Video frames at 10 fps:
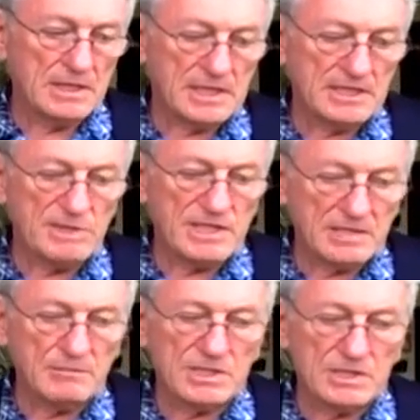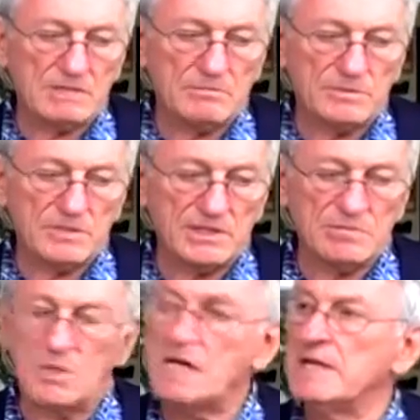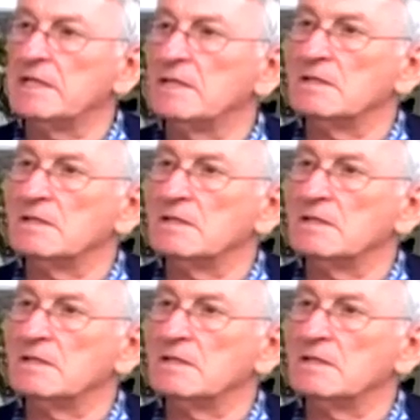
And they began to become, in the mind